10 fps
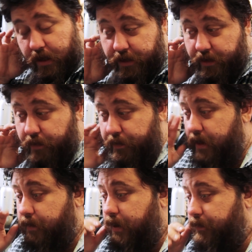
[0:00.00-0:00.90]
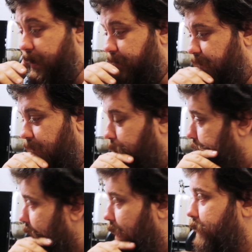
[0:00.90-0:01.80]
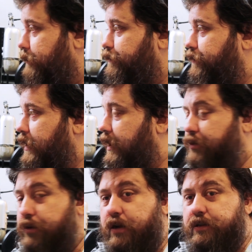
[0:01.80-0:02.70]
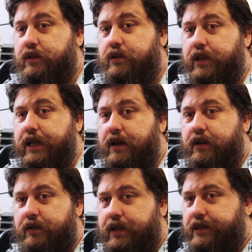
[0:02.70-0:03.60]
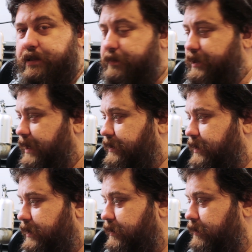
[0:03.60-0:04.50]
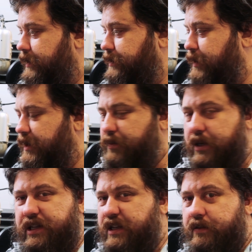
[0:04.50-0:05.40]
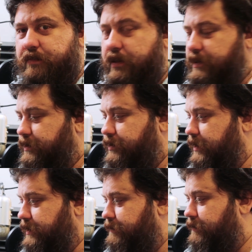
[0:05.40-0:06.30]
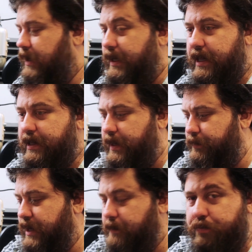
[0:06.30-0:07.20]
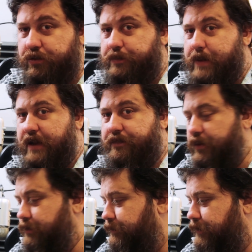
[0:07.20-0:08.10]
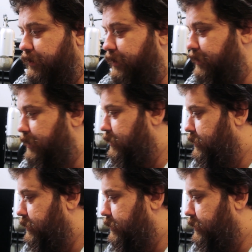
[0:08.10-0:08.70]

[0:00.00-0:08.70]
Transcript: I don't know when I'll get around to them. I thought I'd get some sounds done this month, but I didn't. That's just it keeps getting pushed back further and further.